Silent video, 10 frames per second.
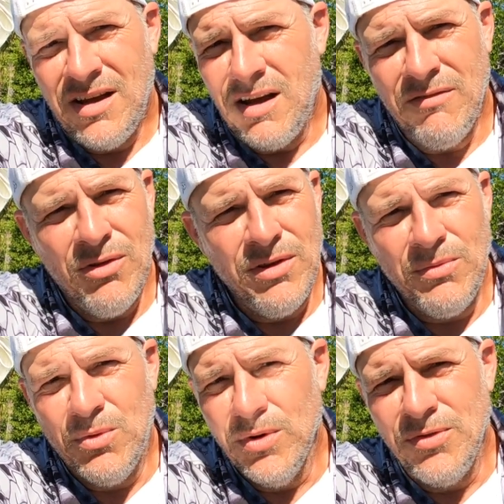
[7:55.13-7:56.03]
I've only
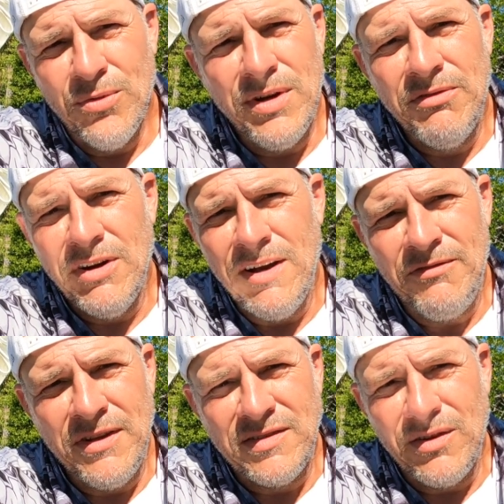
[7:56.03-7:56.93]
worn 3 different
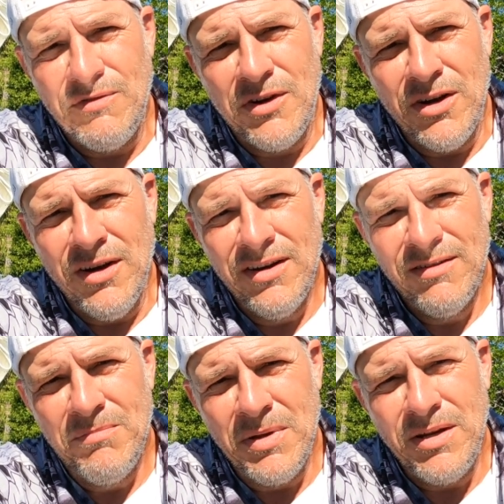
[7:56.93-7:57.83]
outfits so far.
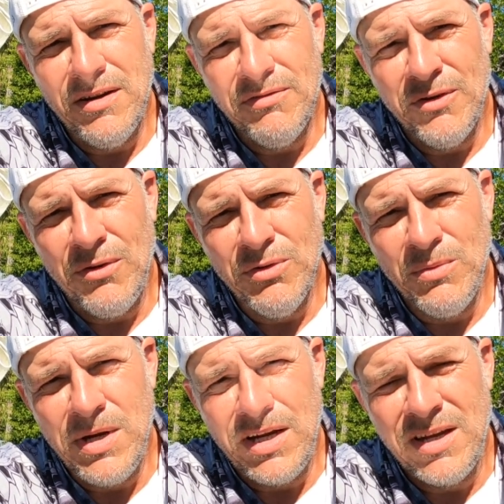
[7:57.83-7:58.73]
Been here for over a
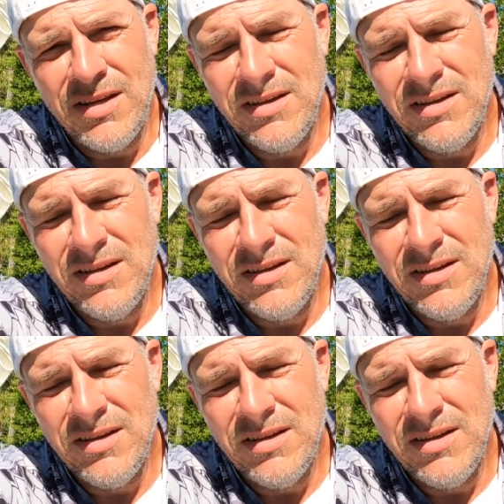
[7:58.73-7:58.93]
week.